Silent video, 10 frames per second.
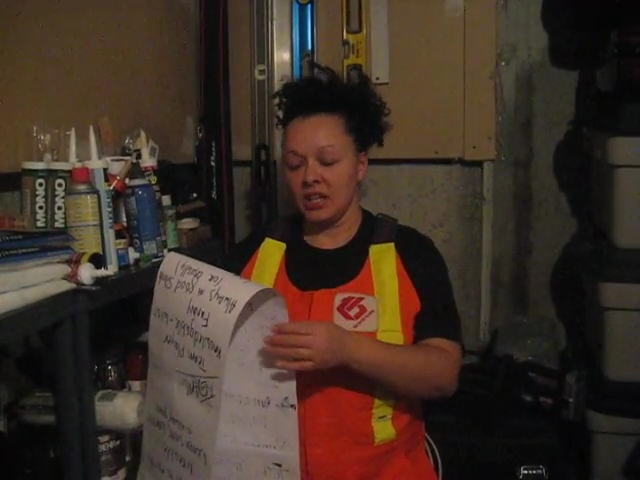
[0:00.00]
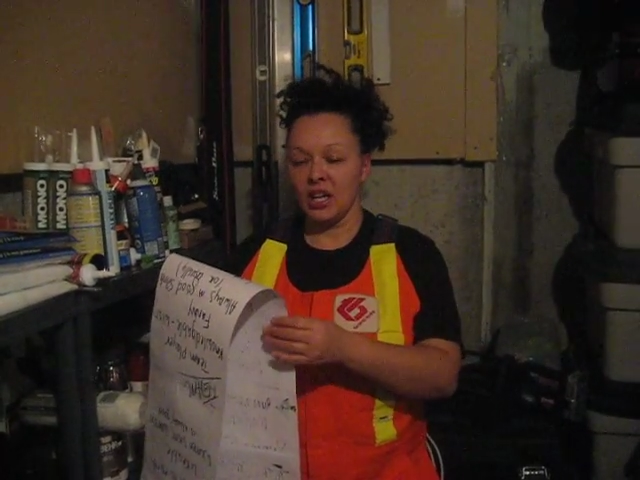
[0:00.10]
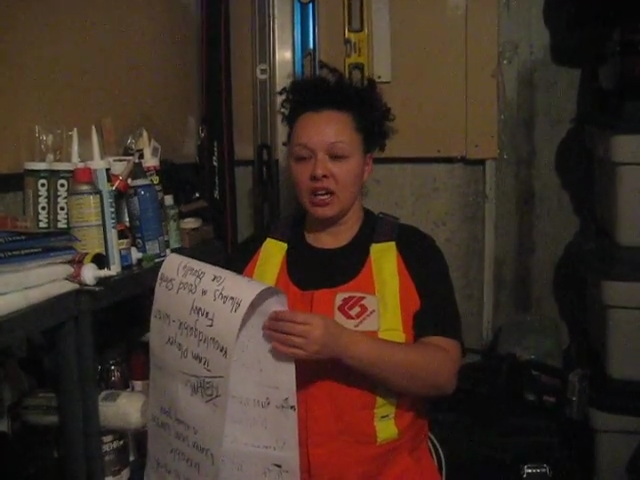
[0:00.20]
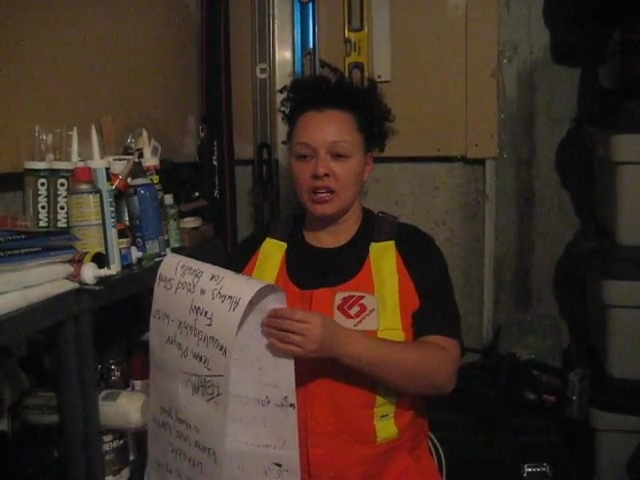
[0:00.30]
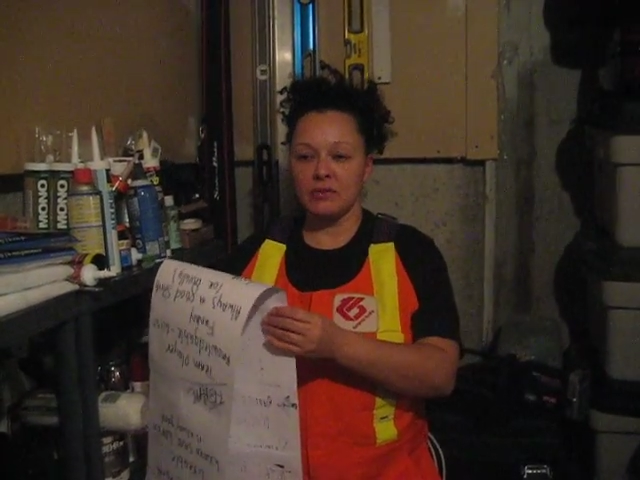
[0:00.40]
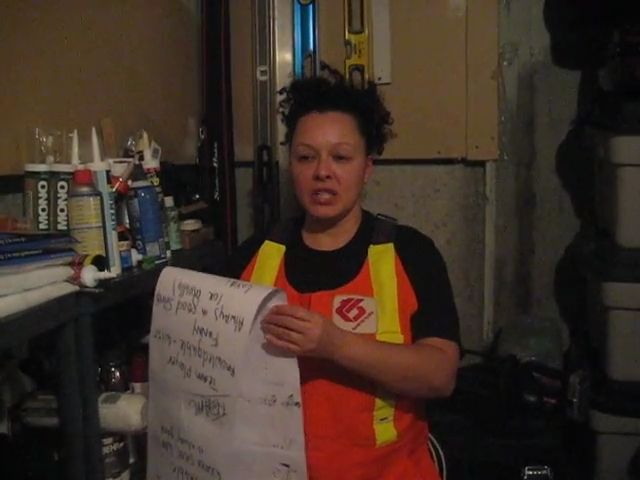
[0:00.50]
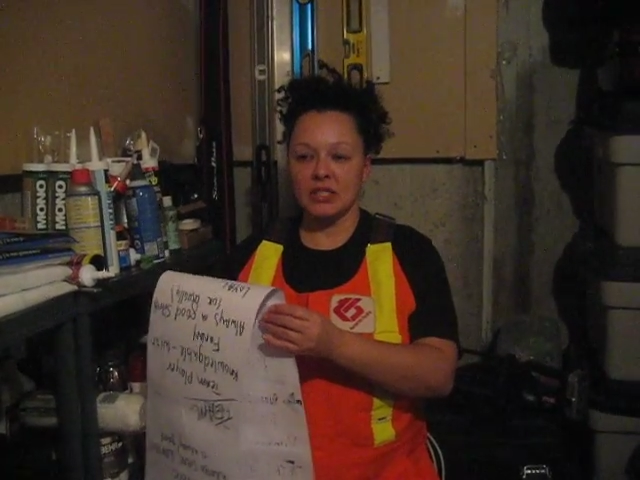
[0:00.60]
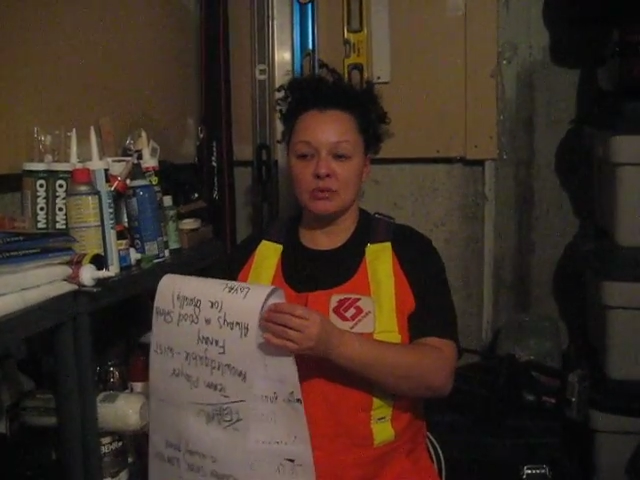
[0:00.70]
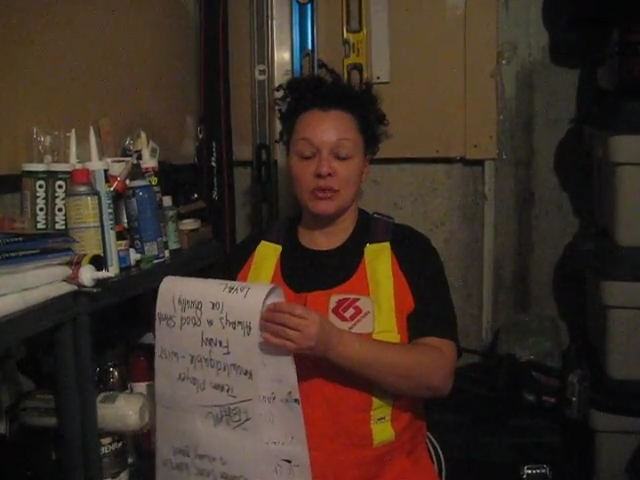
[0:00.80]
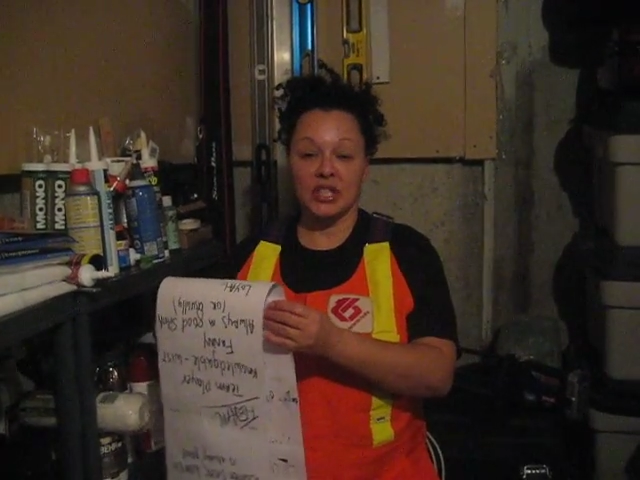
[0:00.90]
and I've done
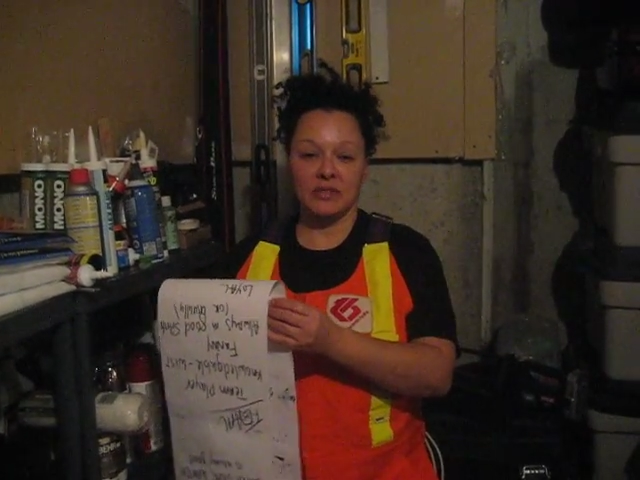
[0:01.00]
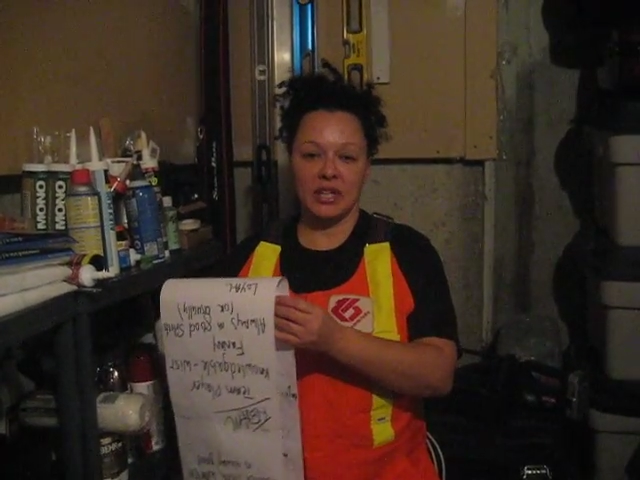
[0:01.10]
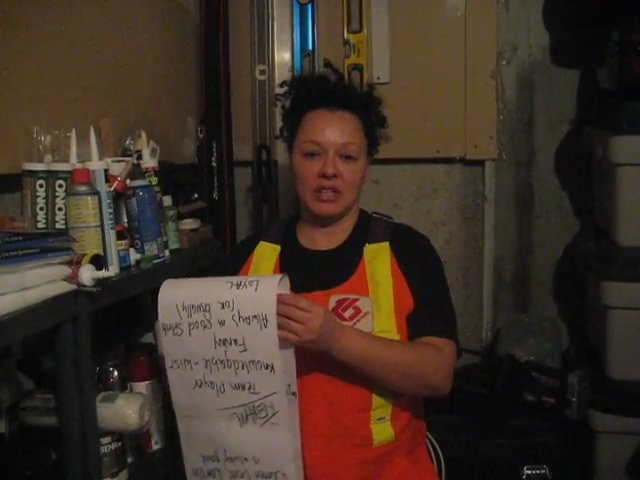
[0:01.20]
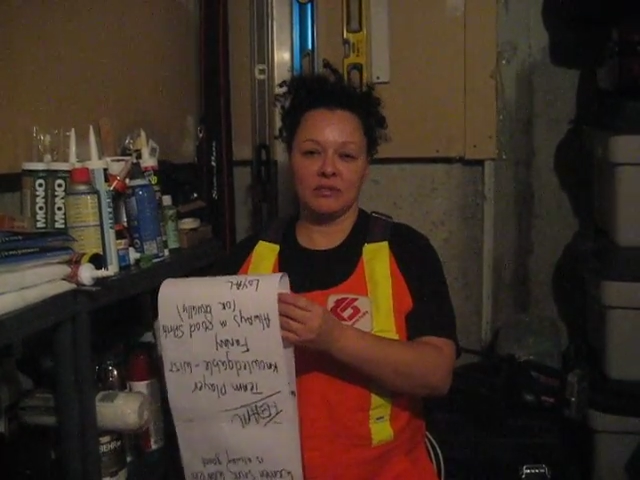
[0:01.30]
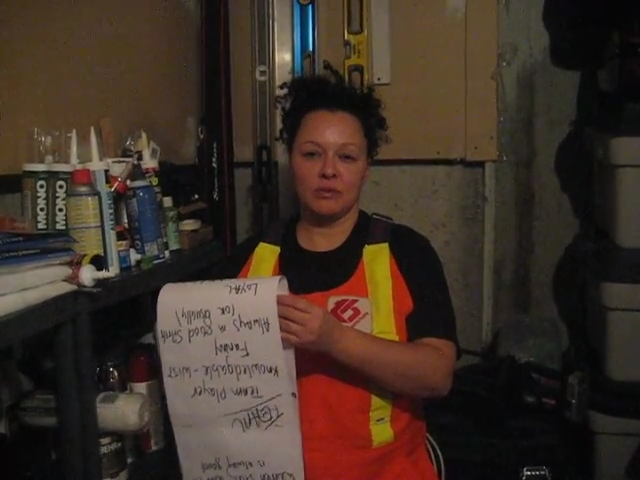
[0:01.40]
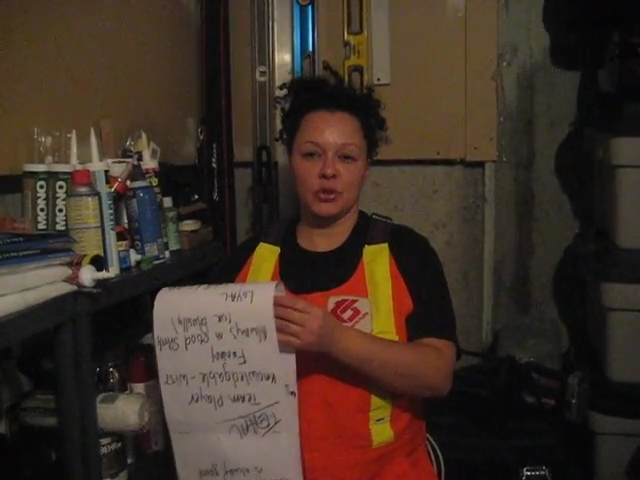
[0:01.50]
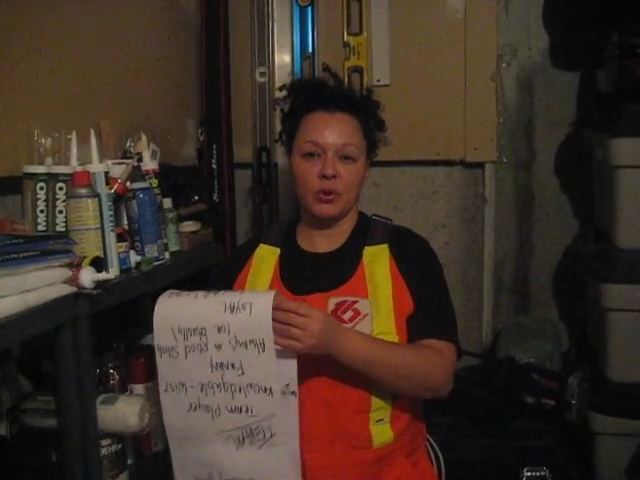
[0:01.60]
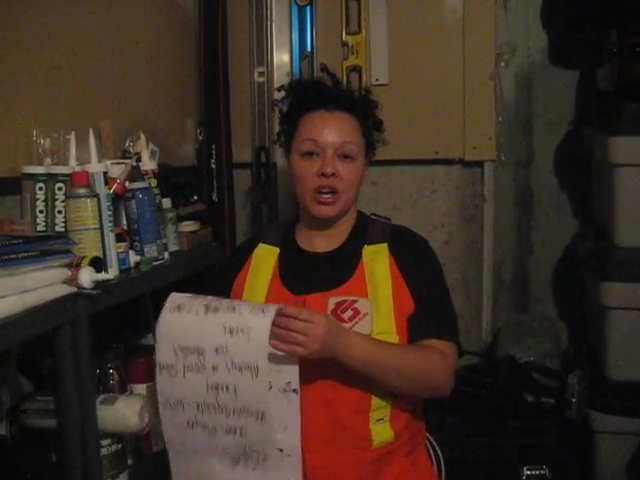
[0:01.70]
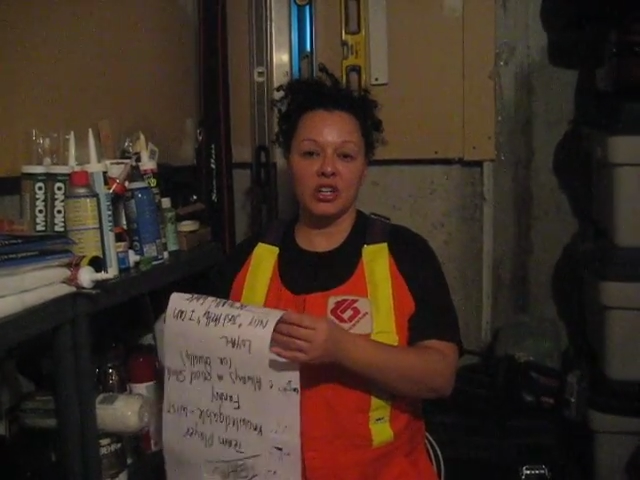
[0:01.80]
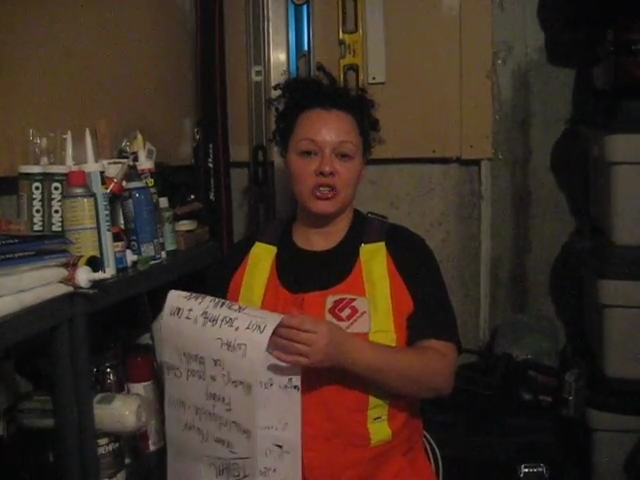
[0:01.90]
some TV, so
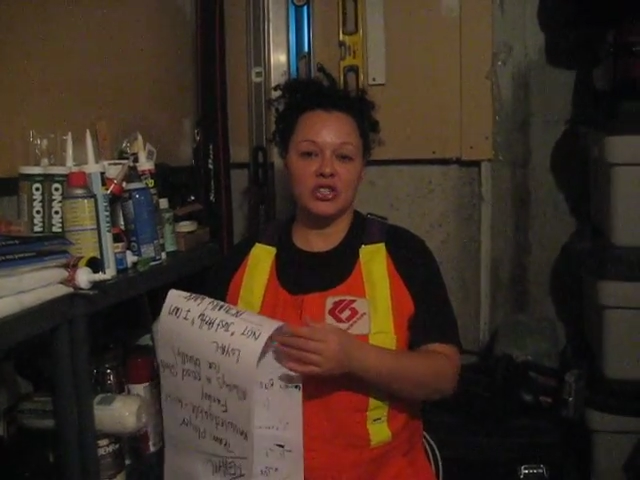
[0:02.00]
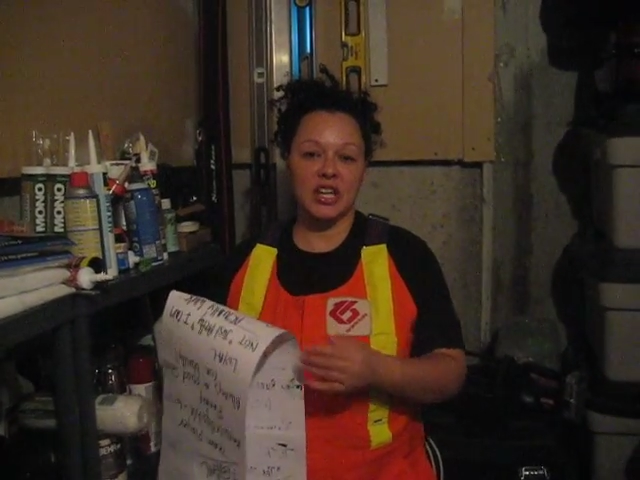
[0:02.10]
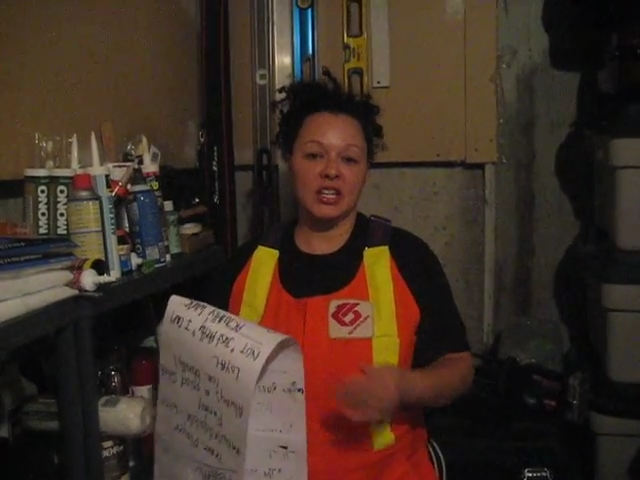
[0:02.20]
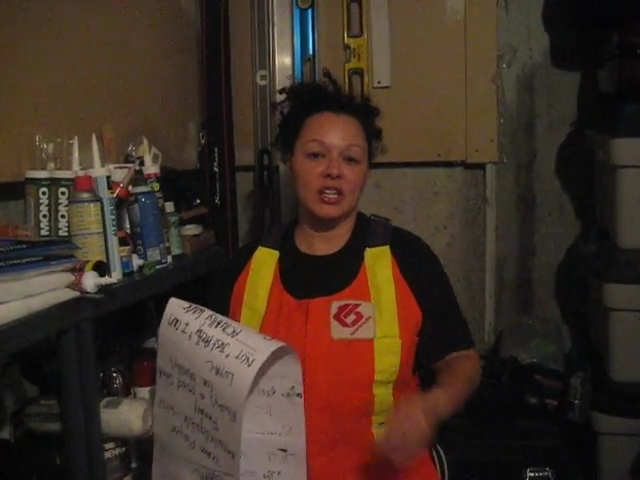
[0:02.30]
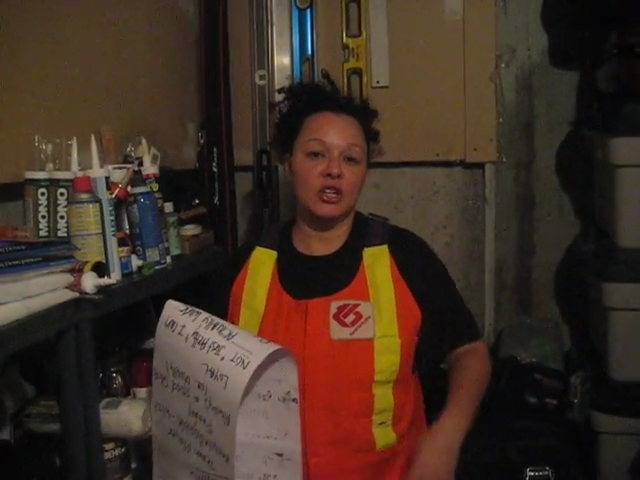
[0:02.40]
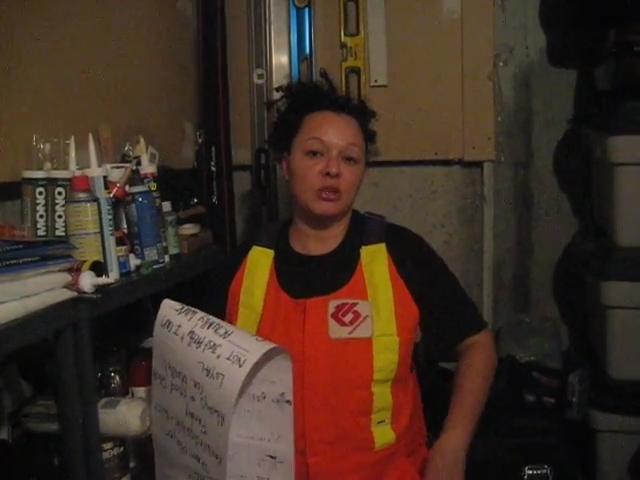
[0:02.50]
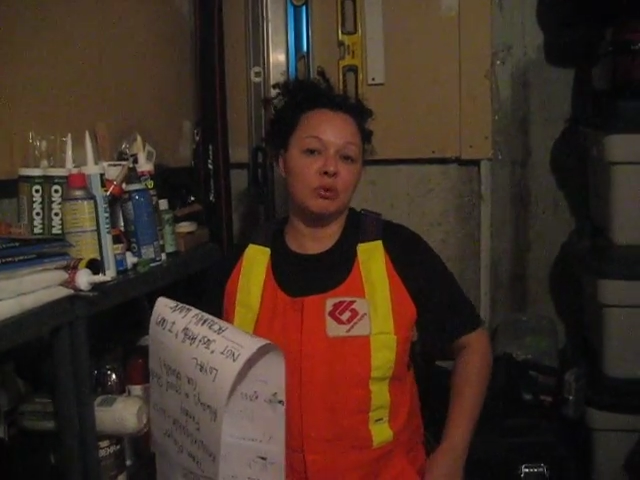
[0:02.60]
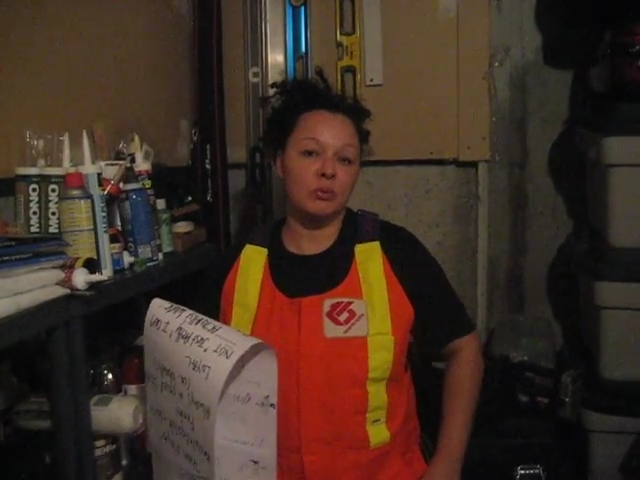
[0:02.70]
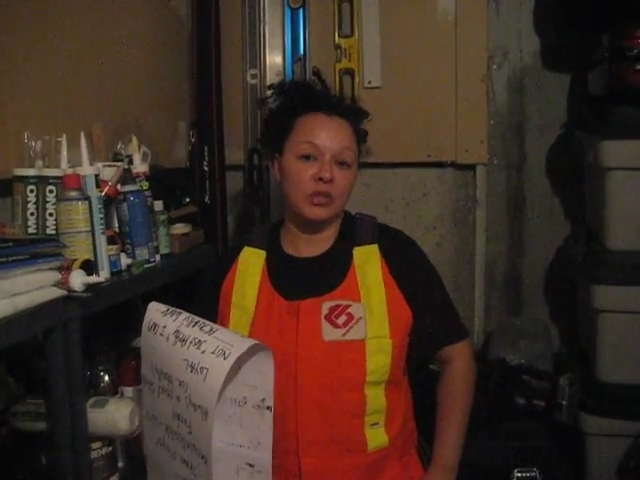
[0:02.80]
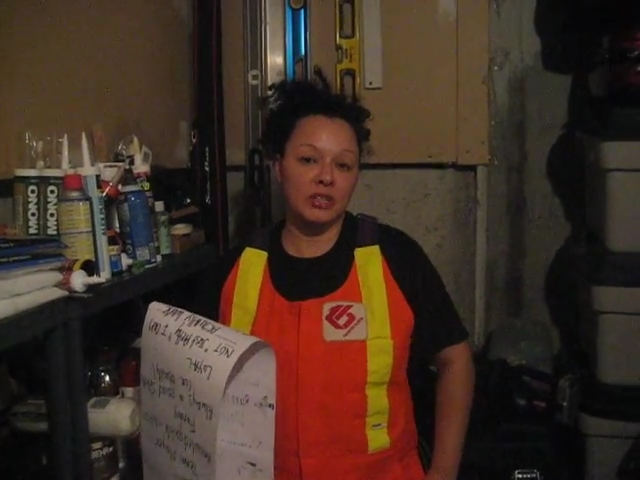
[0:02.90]
I understand that you could
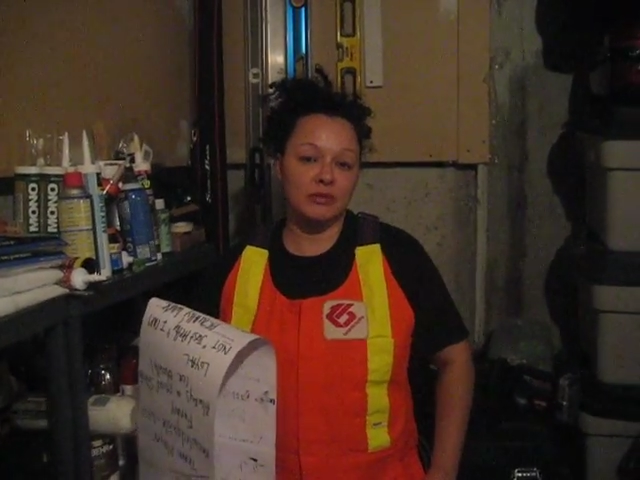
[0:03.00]
be working